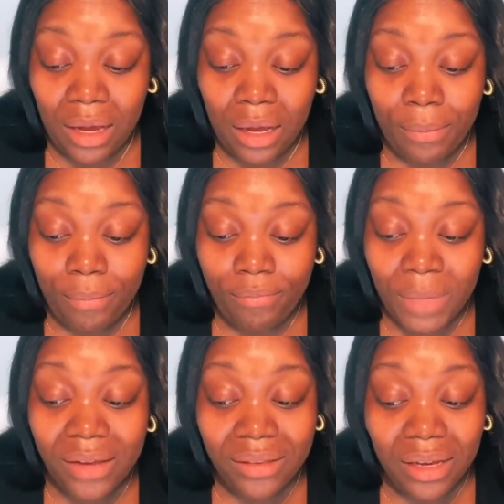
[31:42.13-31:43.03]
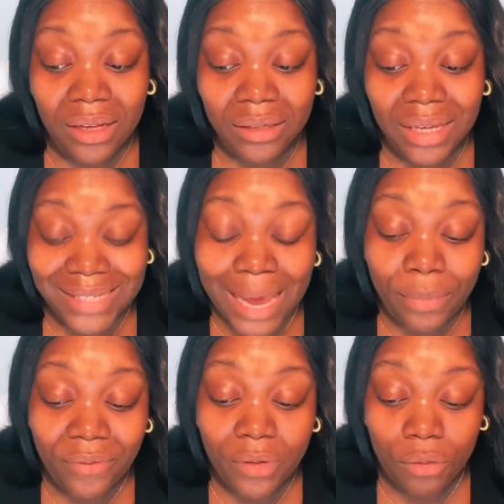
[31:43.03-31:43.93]
the
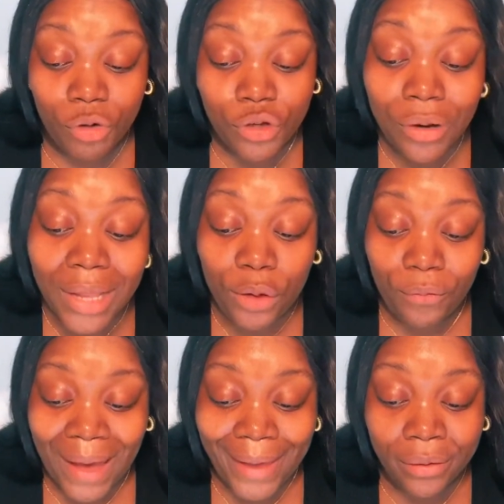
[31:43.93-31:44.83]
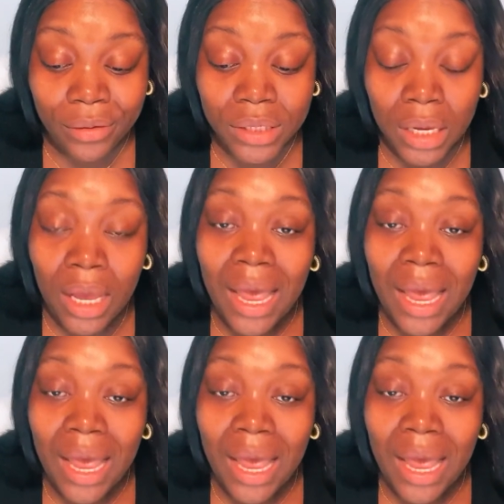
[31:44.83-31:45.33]
type of return that you filed.